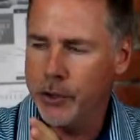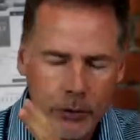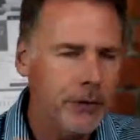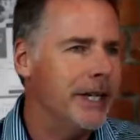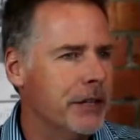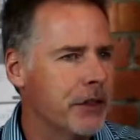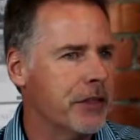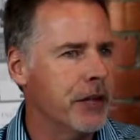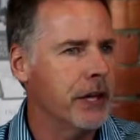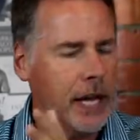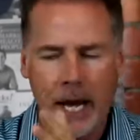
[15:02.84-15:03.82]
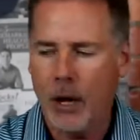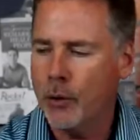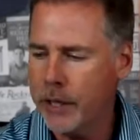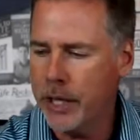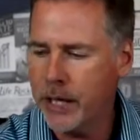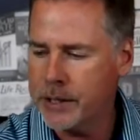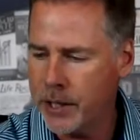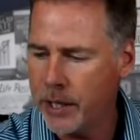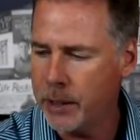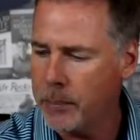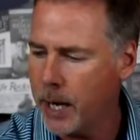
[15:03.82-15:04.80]
you need to think: How can I
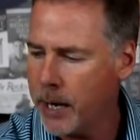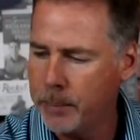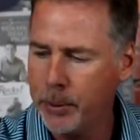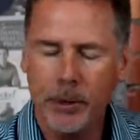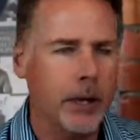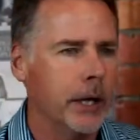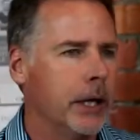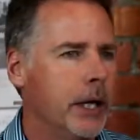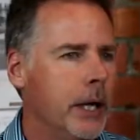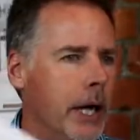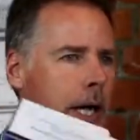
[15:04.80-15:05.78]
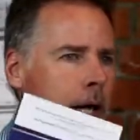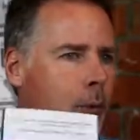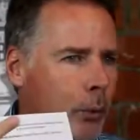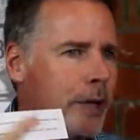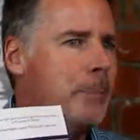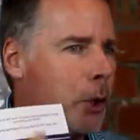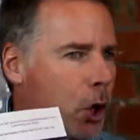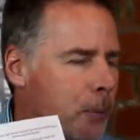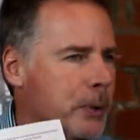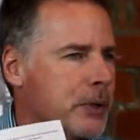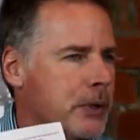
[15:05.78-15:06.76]
take my book and
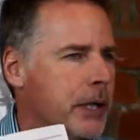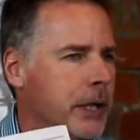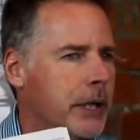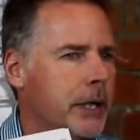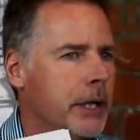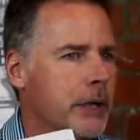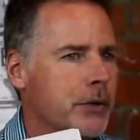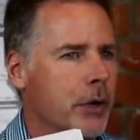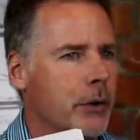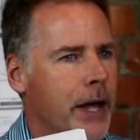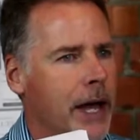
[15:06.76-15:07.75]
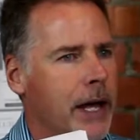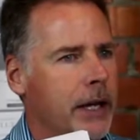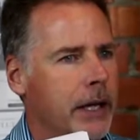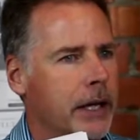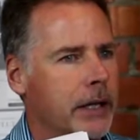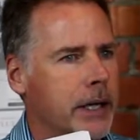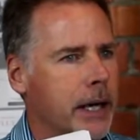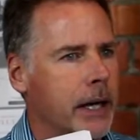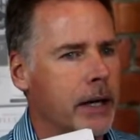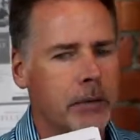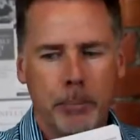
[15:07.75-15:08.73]
repurpose it so that it
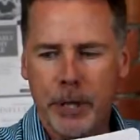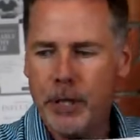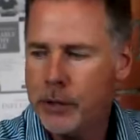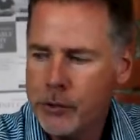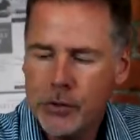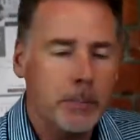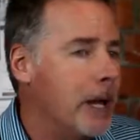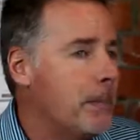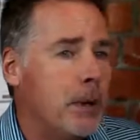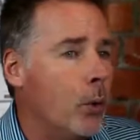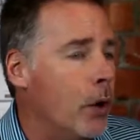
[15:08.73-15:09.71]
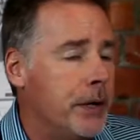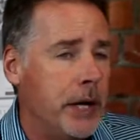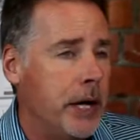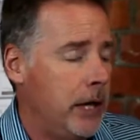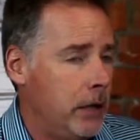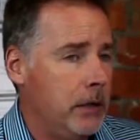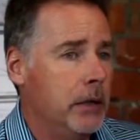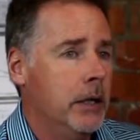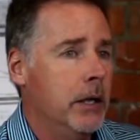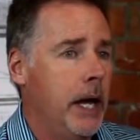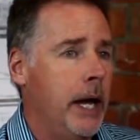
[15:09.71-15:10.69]
can be used maybe one day
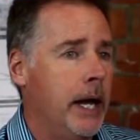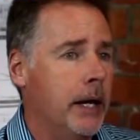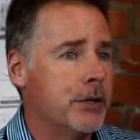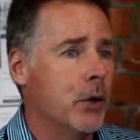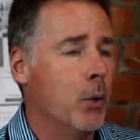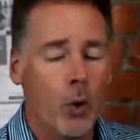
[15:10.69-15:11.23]
as a